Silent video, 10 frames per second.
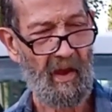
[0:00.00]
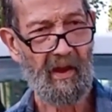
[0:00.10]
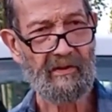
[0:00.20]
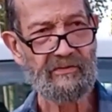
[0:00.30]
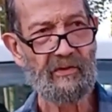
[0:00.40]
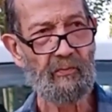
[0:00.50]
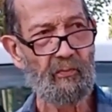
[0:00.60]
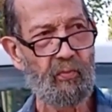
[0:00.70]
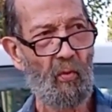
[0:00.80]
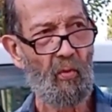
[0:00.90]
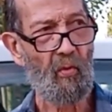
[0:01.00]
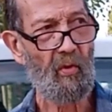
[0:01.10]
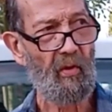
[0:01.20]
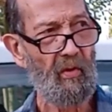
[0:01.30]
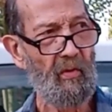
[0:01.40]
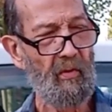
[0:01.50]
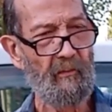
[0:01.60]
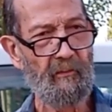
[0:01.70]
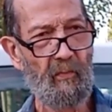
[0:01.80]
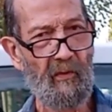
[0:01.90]
body's before,
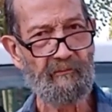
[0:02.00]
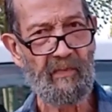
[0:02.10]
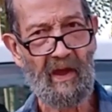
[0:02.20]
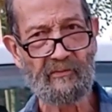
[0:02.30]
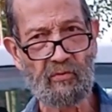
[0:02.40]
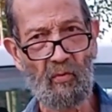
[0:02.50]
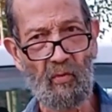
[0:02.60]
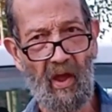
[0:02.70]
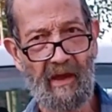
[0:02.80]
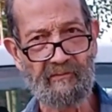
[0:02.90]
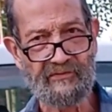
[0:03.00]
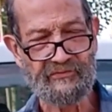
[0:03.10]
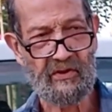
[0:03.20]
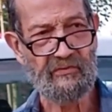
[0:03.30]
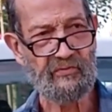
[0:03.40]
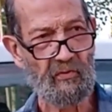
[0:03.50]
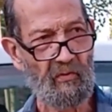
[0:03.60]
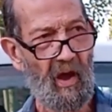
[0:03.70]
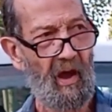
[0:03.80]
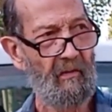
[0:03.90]
if I was going to have a seizure
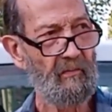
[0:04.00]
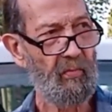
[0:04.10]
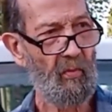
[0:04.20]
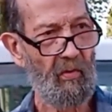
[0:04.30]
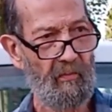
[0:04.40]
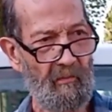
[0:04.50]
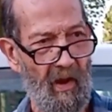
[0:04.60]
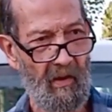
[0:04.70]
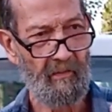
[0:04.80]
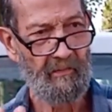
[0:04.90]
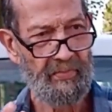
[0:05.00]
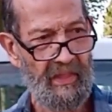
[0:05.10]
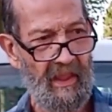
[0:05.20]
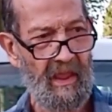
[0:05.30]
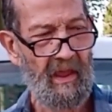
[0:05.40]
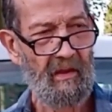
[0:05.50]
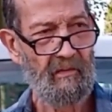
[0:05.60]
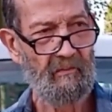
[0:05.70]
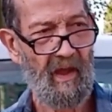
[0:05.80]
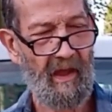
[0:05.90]
or not, what
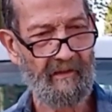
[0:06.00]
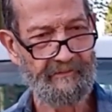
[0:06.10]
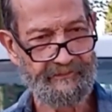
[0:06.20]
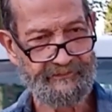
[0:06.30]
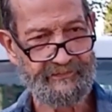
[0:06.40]
my